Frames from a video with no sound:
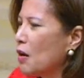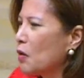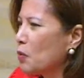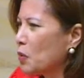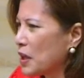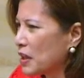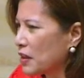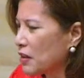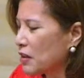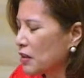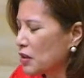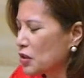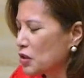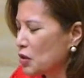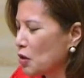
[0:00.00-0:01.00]
with
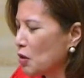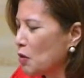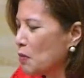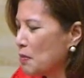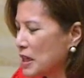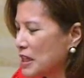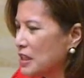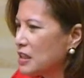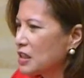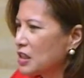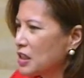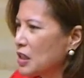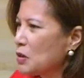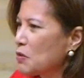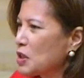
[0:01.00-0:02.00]
so many
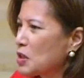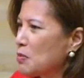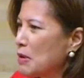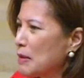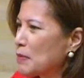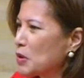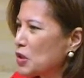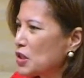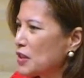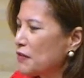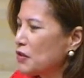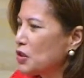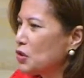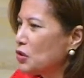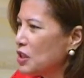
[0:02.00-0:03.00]
distinguished members
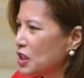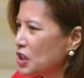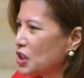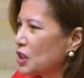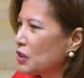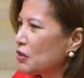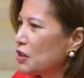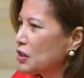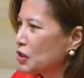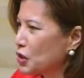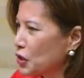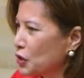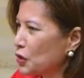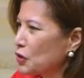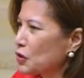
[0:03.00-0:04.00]
of the judiciary, the
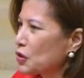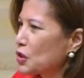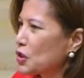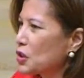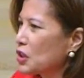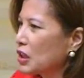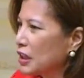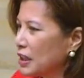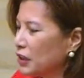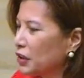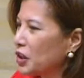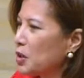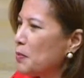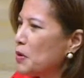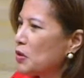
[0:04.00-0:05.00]
church, the legal
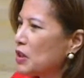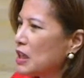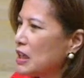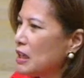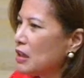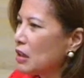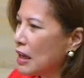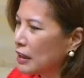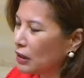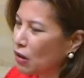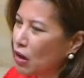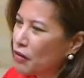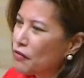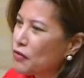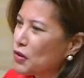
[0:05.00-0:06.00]
community, and
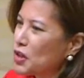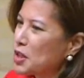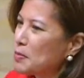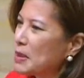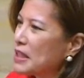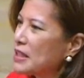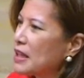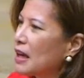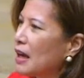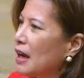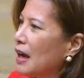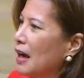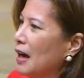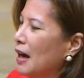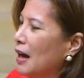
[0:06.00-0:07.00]
law enforcement.
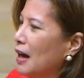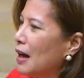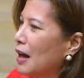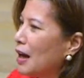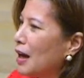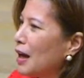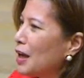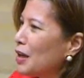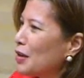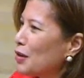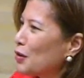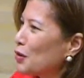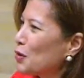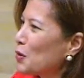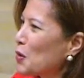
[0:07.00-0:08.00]
I
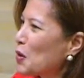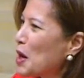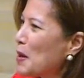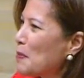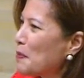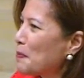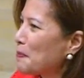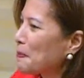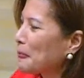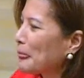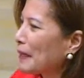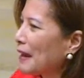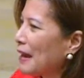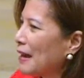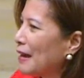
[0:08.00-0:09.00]
grew up
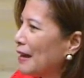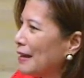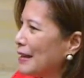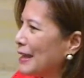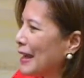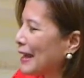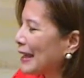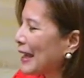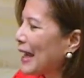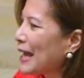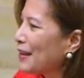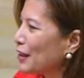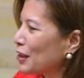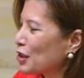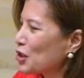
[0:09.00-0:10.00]
at a
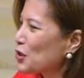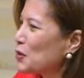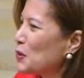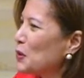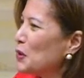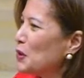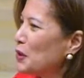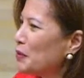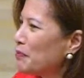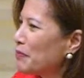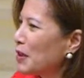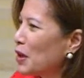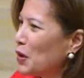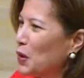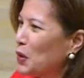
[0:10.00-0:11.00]
Catholic school,
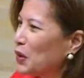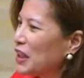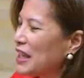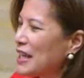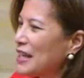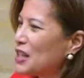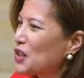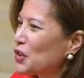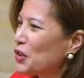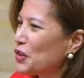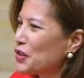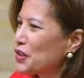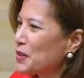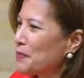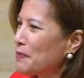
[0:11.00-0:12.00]
Holy
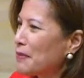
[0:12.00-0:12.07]
Angels,